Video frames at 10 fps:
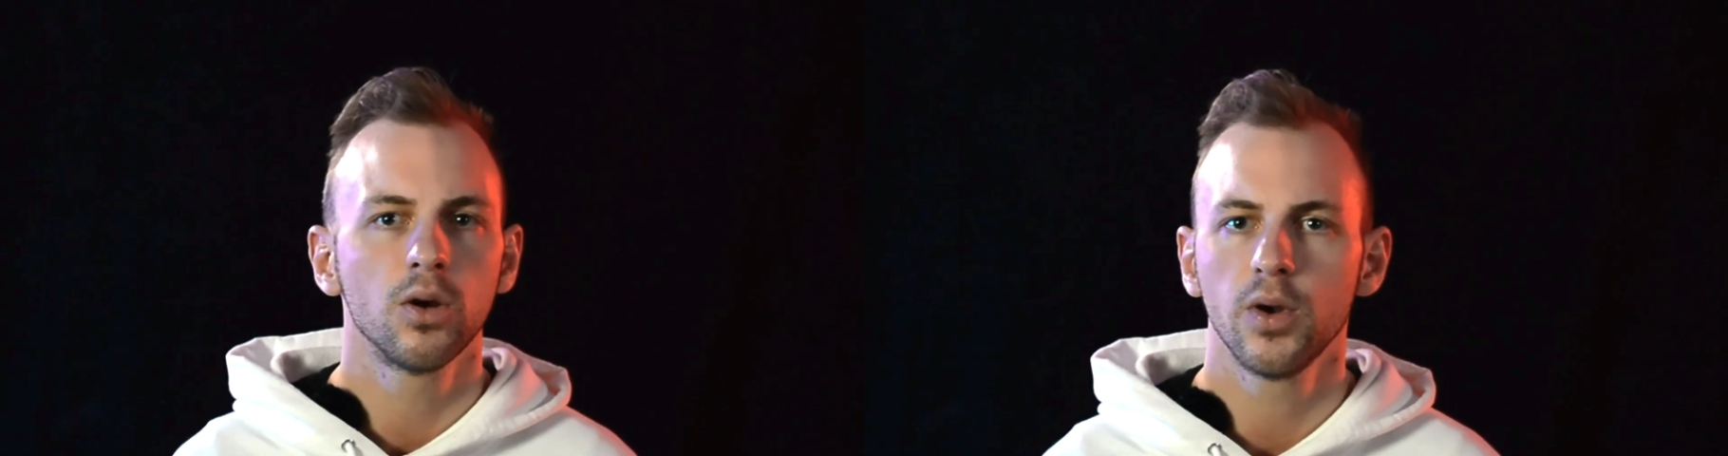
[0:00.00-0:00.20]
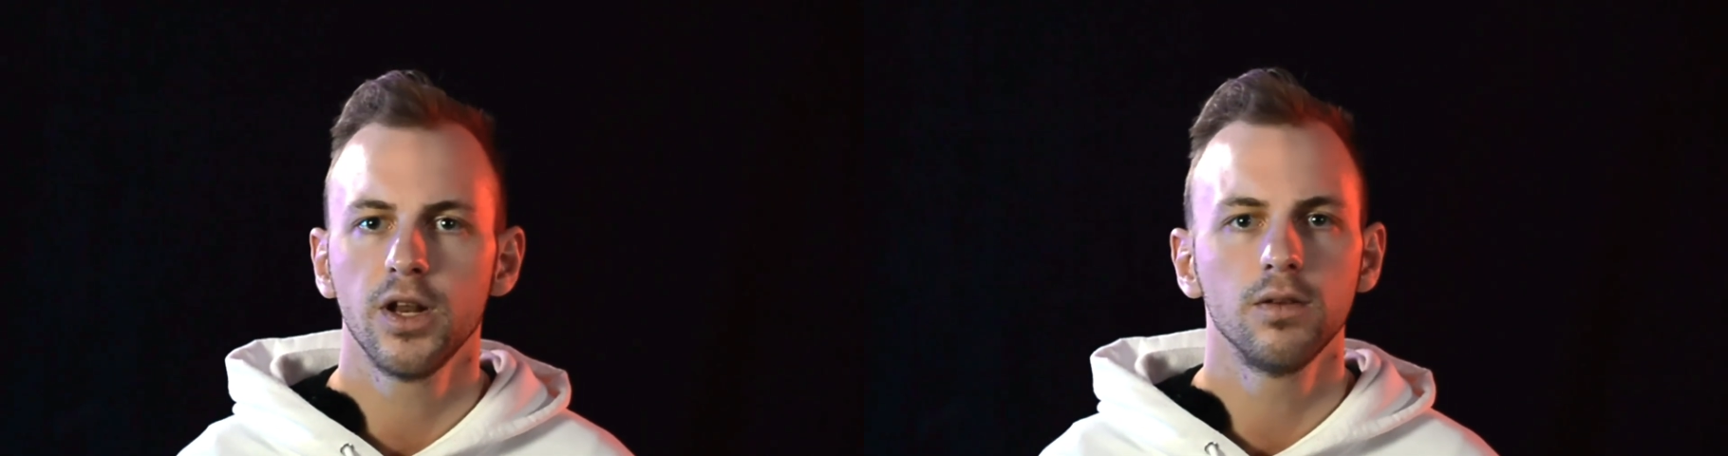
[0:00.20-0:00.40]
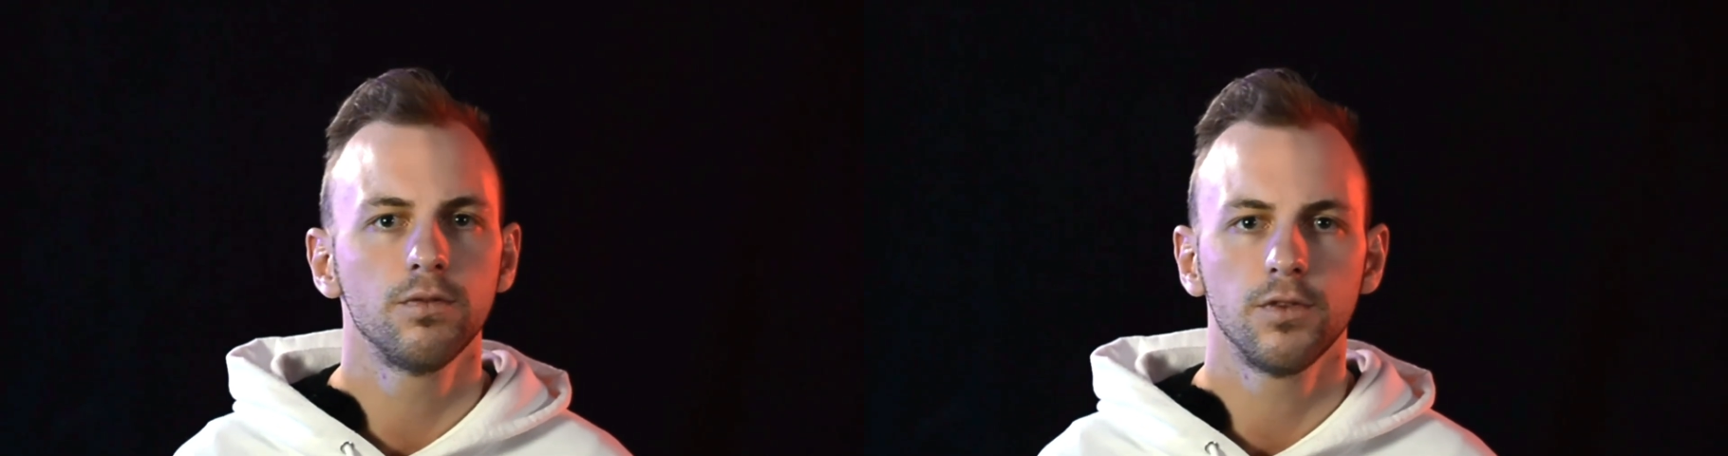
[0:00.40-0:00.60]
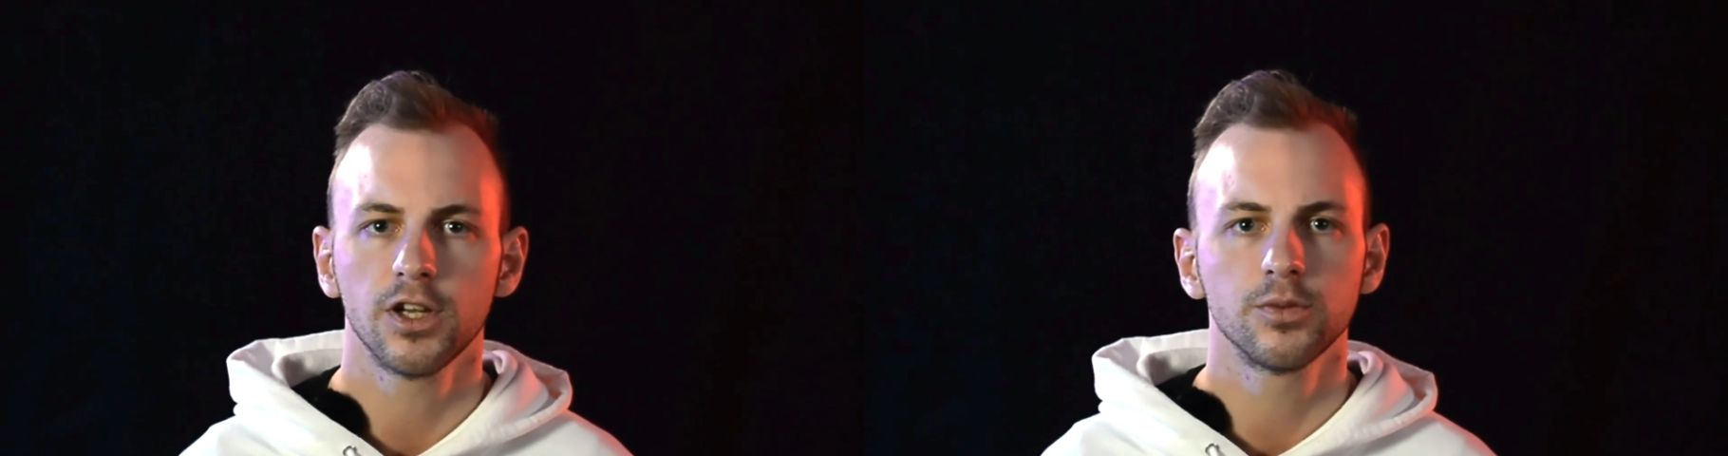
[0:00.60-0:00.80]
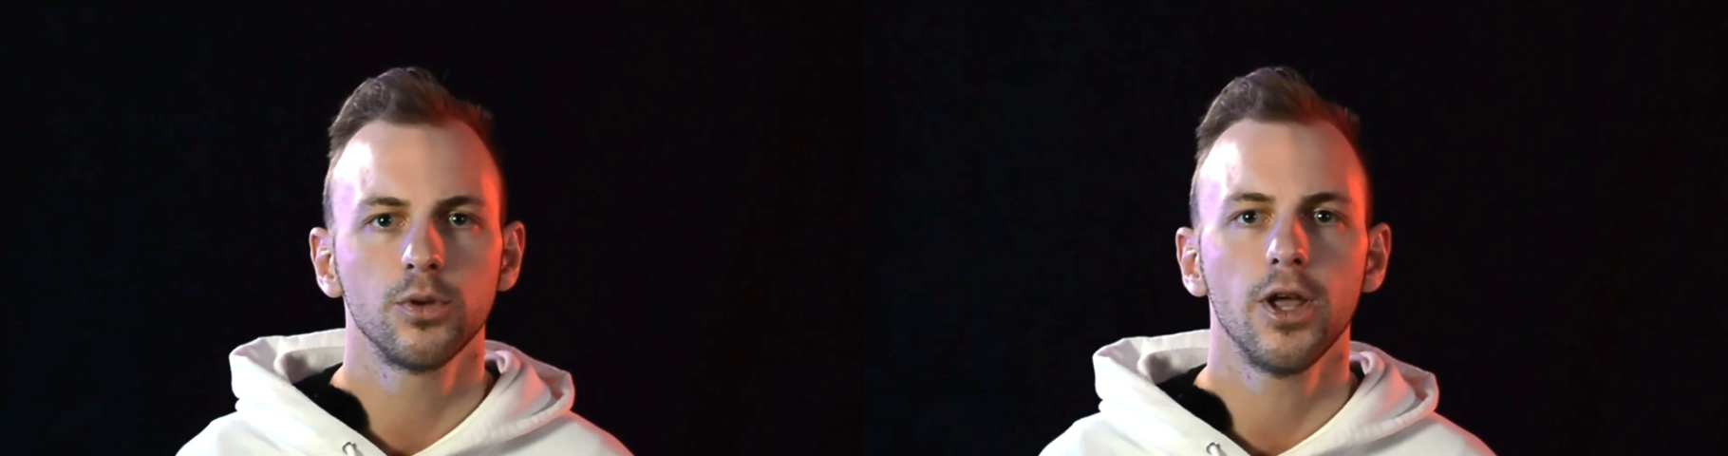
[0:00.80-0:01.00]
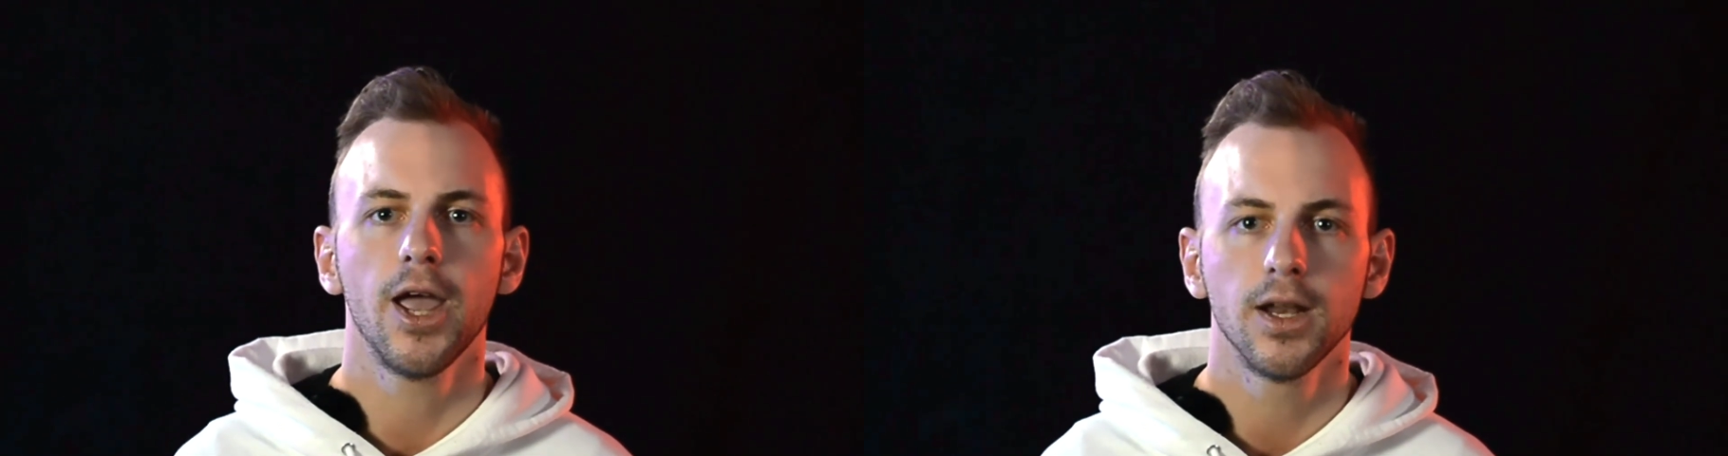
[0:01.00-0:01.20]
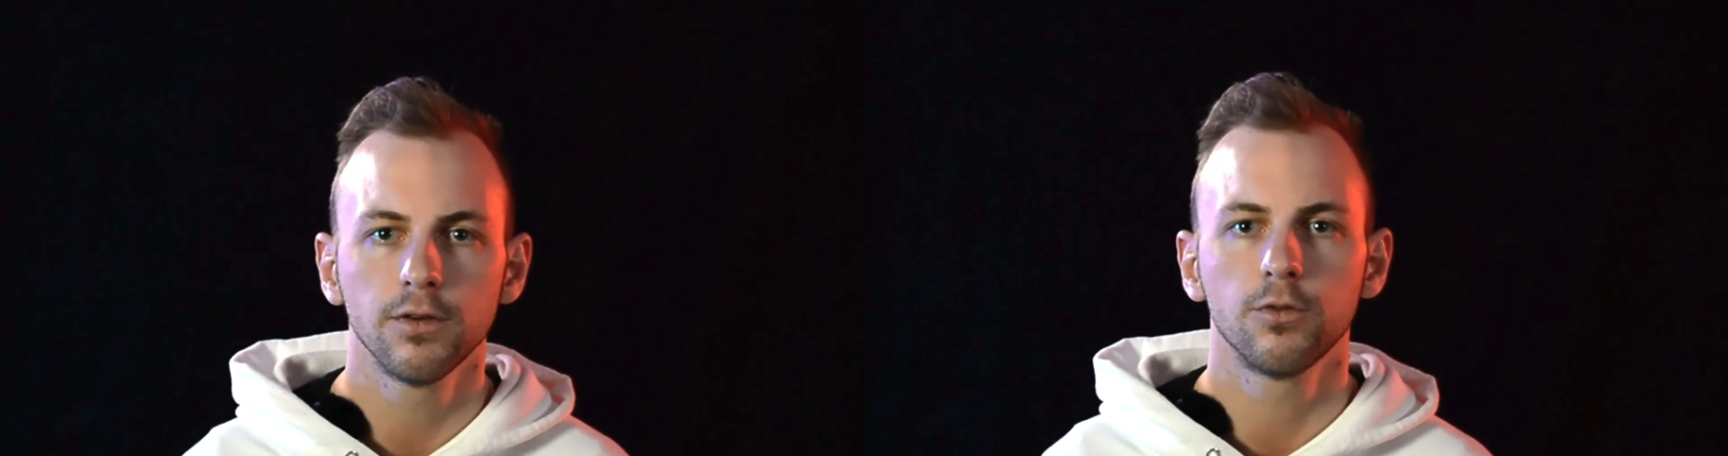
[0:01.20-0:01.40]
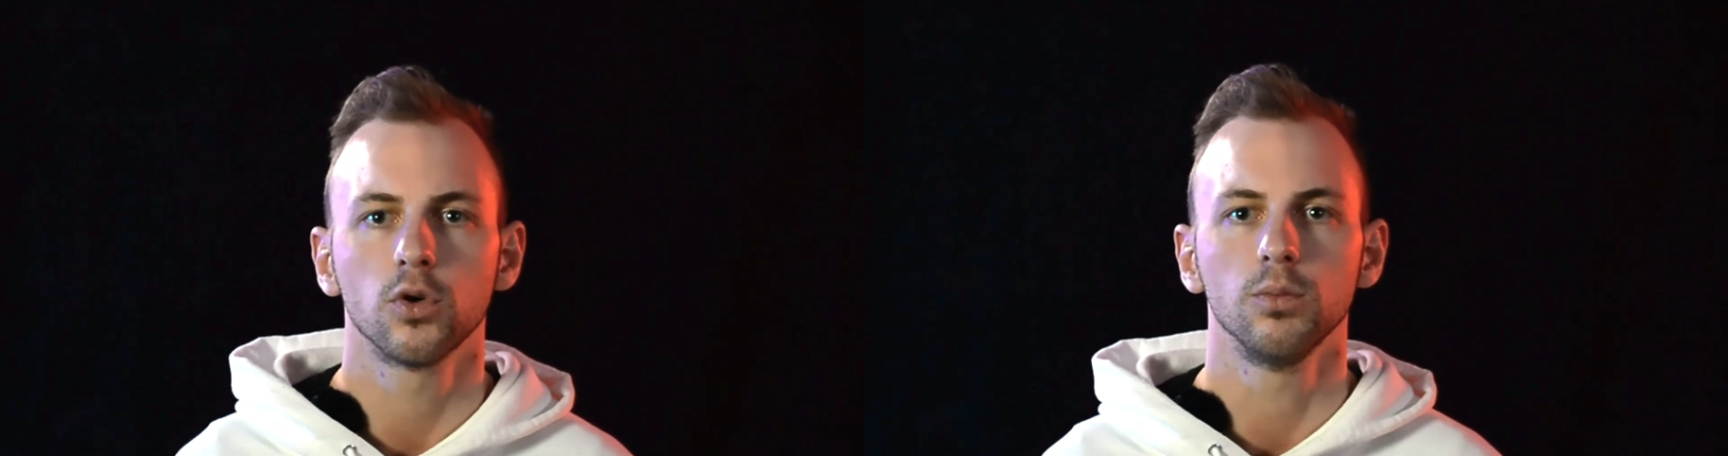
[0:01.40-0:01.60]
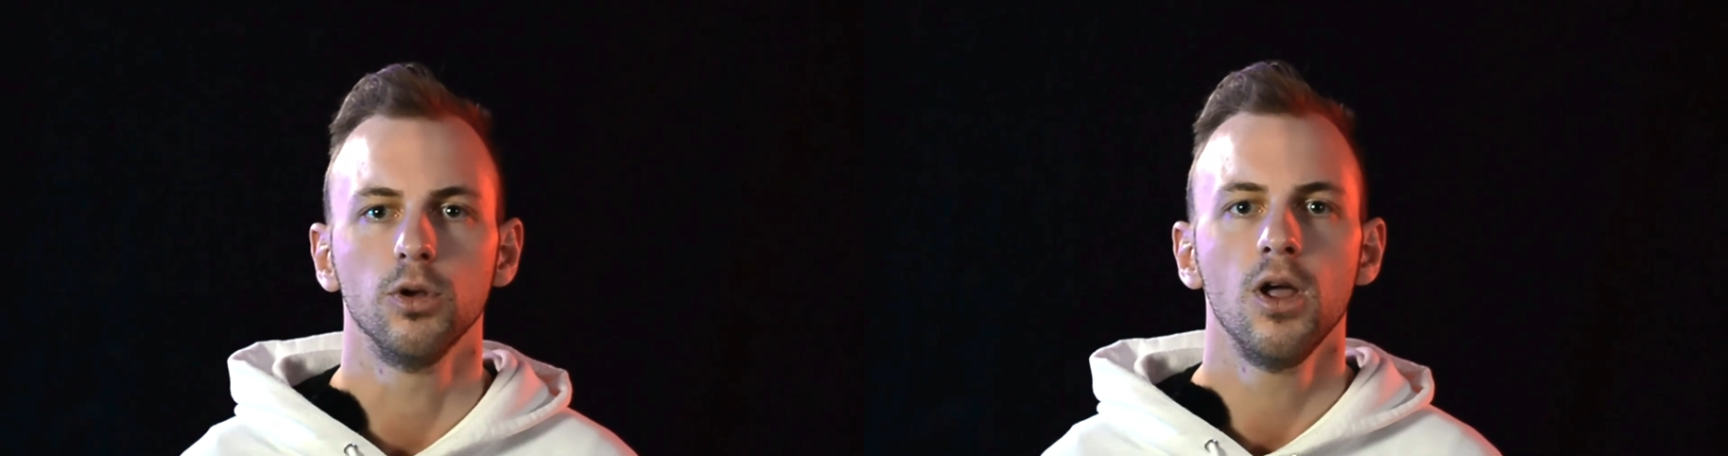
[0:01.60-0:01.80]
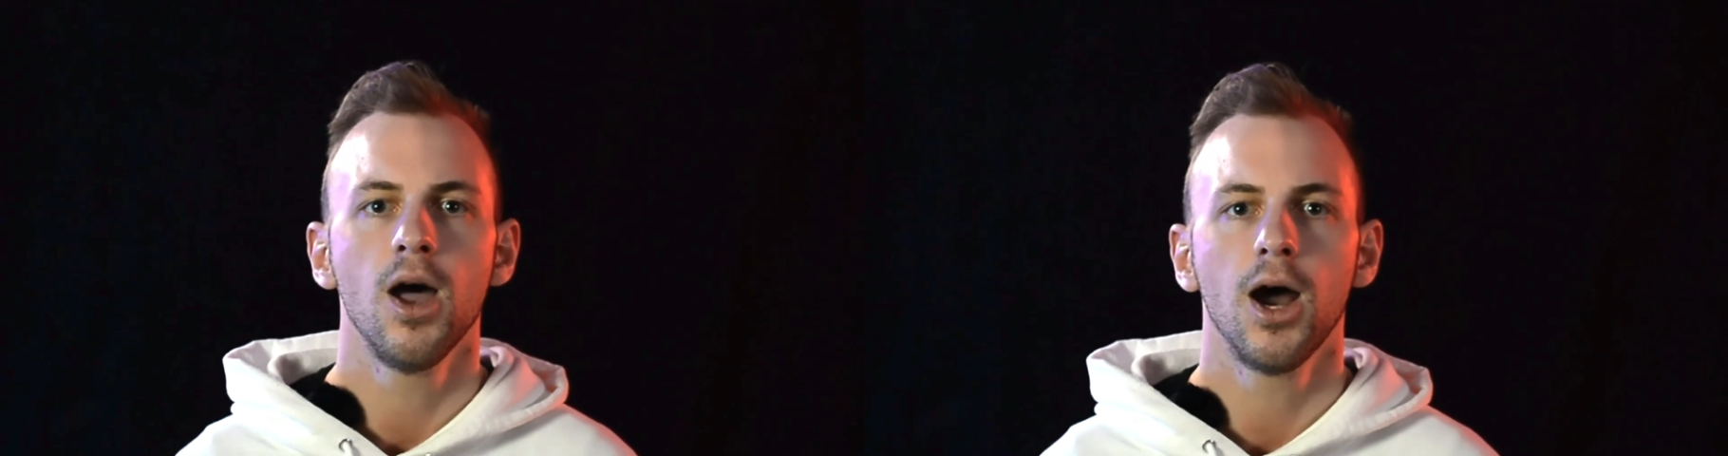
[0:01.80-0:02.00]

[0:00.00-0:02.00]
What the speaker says: creative, flexible, and affordable.